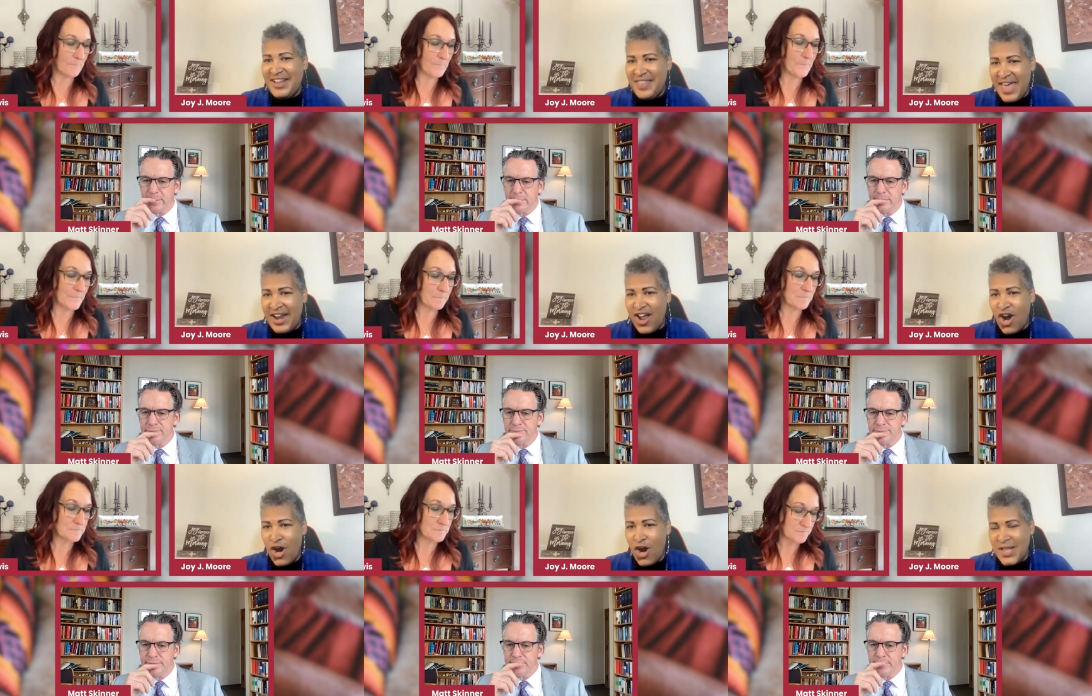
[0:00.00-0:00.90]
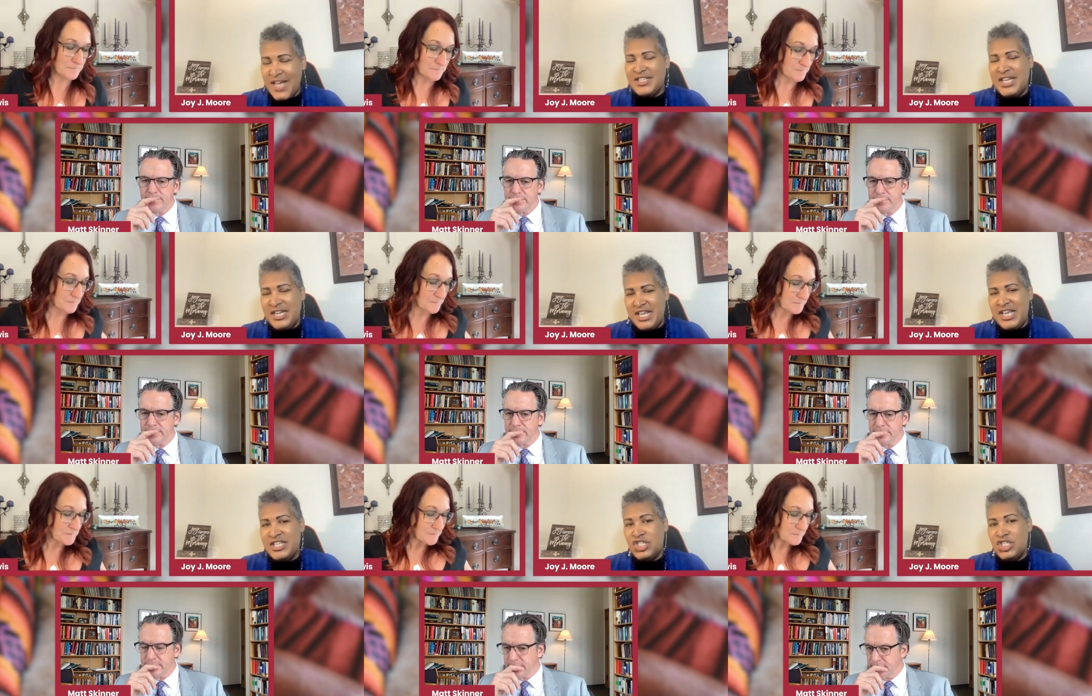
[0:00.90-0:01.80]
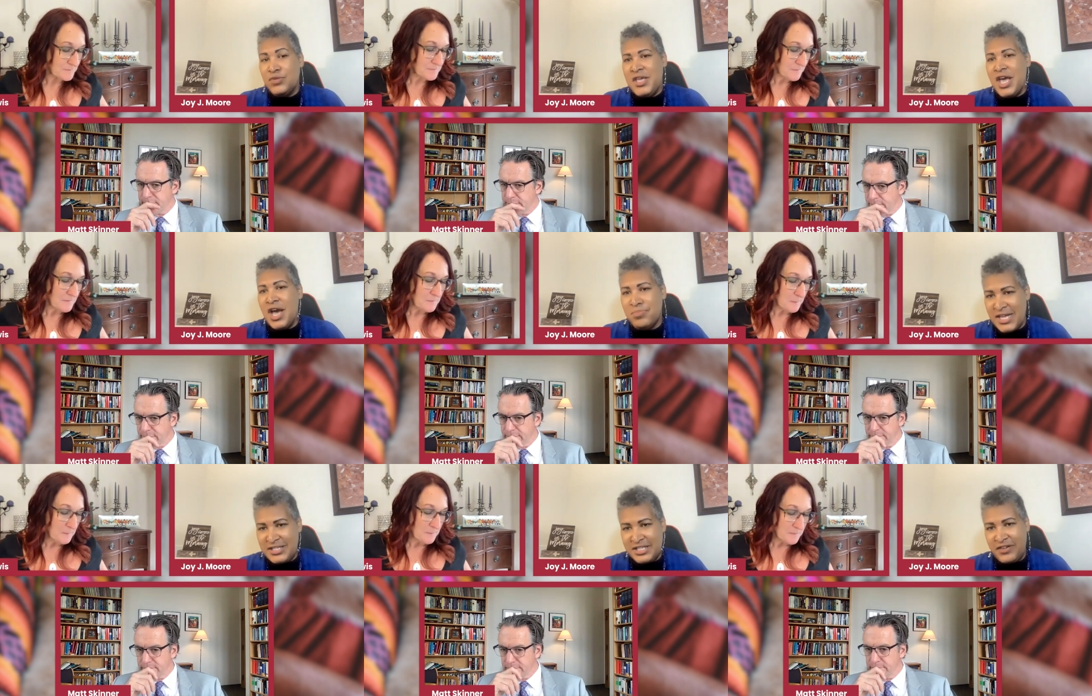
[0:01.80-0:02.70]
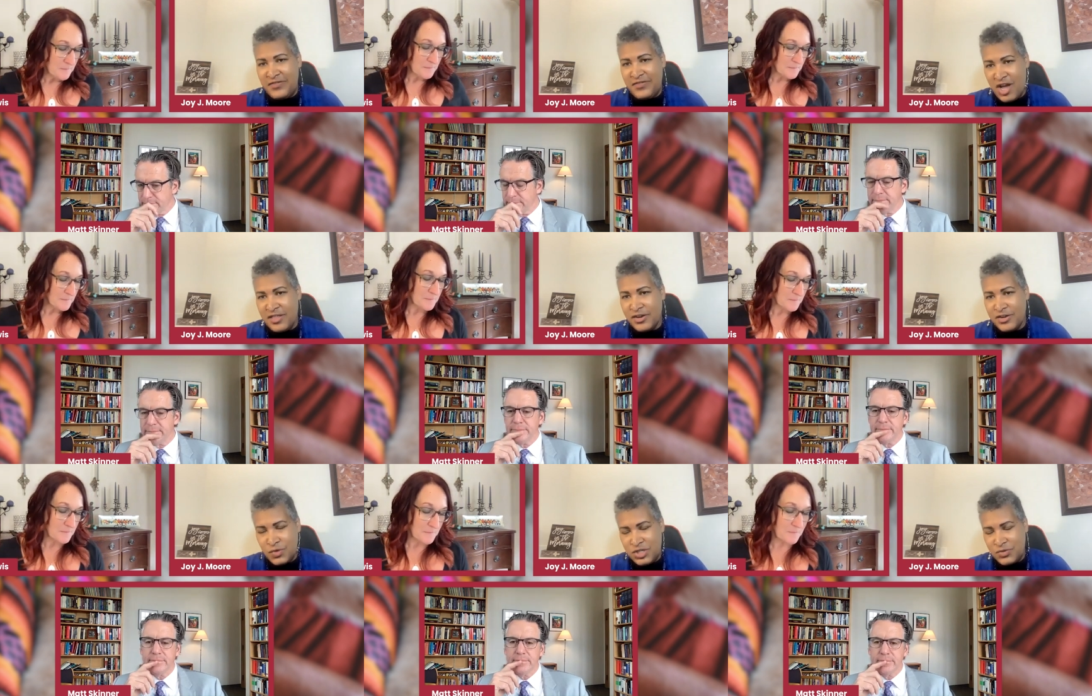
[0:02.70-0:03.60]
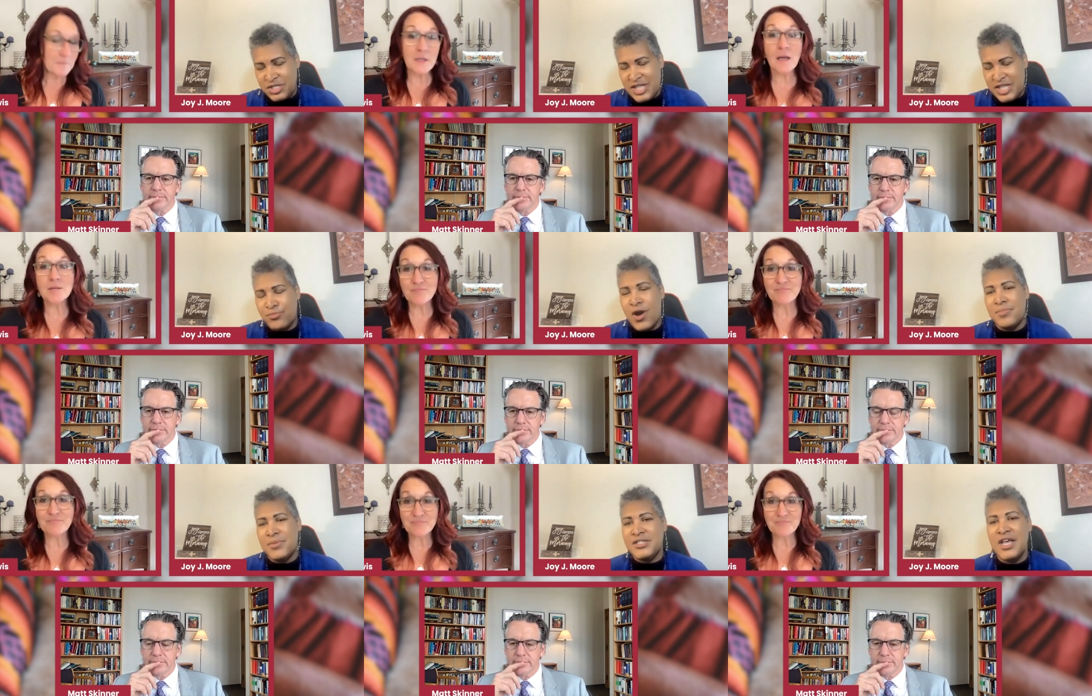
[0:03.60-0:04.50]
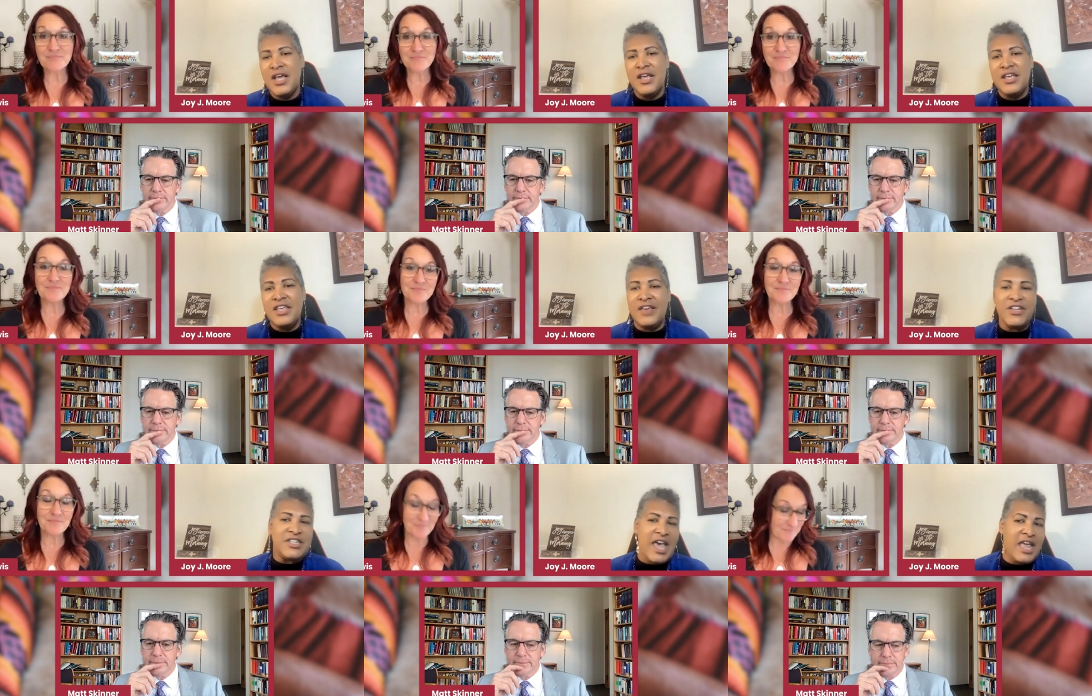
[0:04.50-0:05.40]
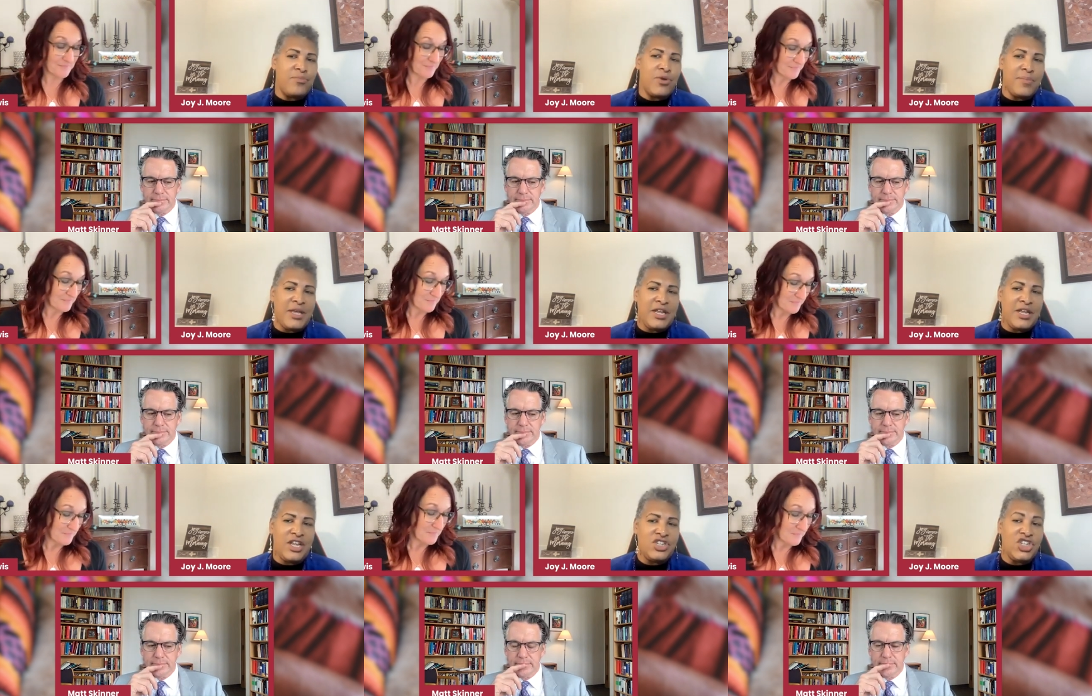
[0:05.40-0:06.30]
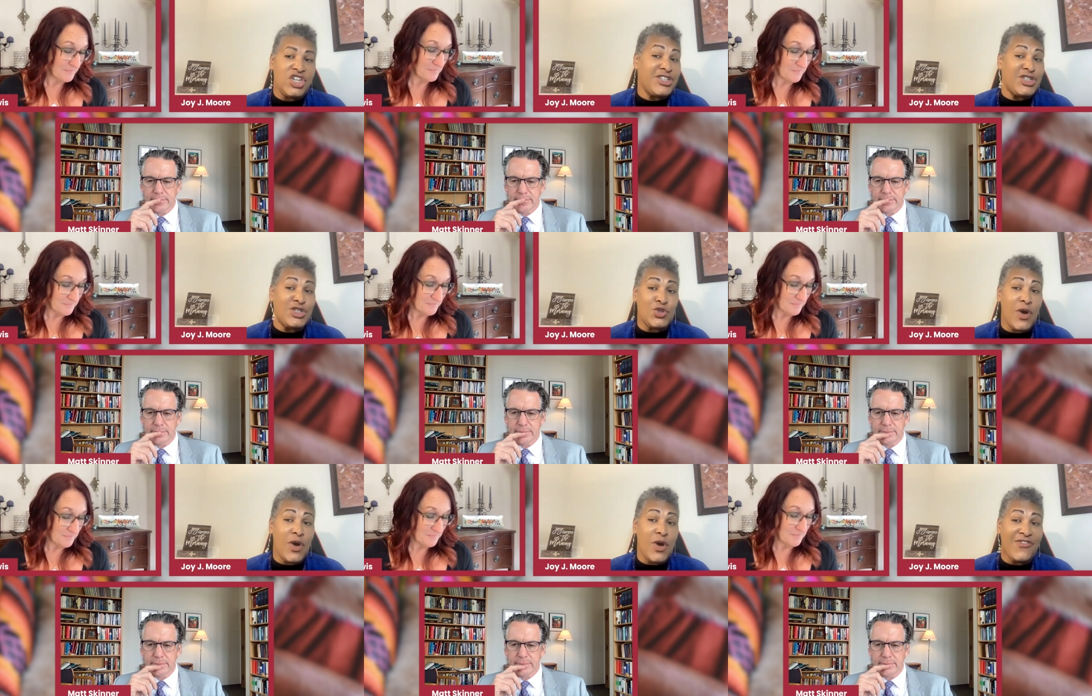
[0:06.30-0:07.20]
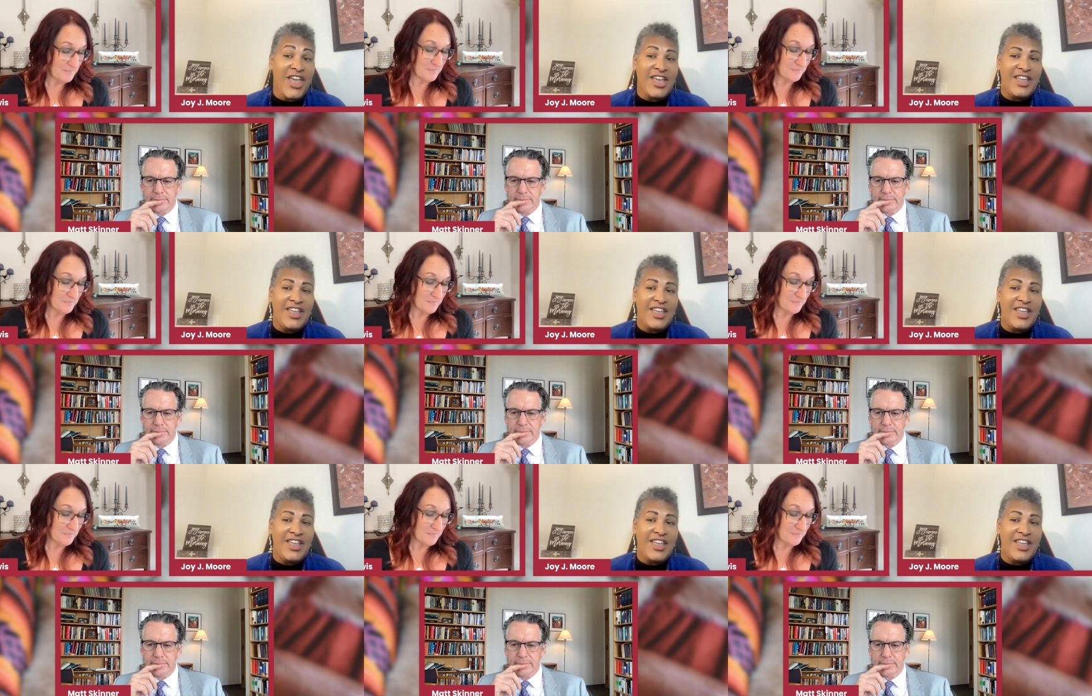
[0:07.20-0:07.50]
Speaker 1: that our blessing is to be a blessing for others, which was that promise given to Abram in, in Genesis twelve.